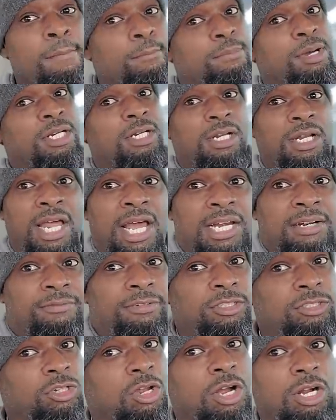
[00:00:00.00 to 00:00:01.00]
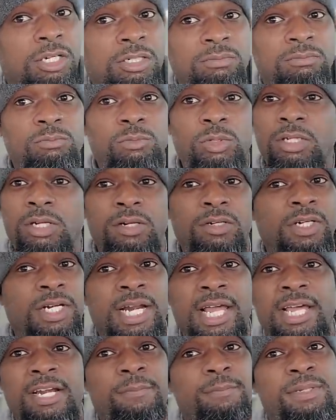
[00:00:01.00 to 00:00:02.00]
But a lot of us are. We're learning
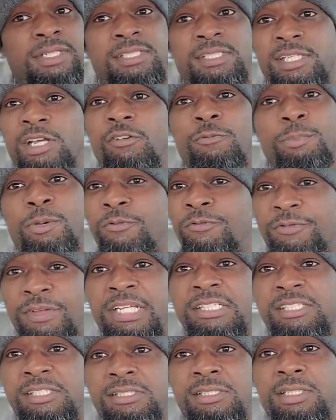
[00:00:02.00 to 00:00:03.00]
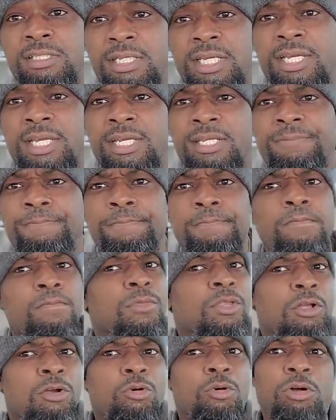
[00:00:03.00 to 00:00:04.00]
how to be self-proficient again,
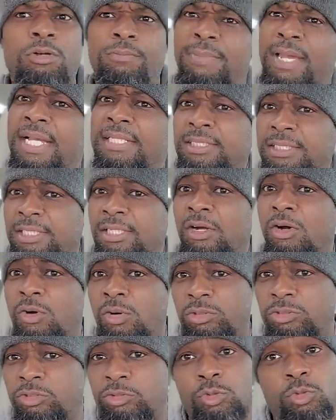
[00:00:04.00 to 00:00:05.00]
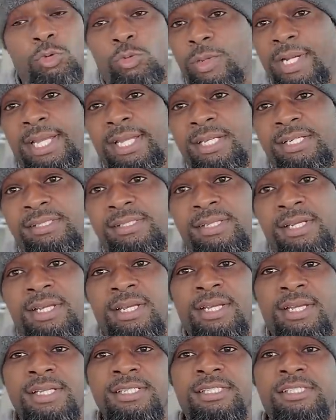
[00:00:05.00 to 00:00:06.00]
going back to the old school ways
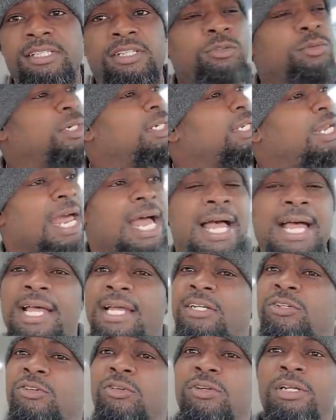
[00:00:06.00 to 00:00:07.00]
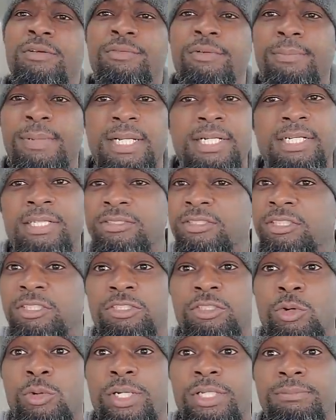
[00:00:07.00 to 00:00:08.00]
instead of relying on everybody else to
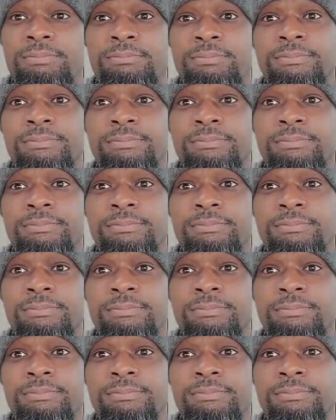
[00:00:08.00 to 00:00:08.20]
do it.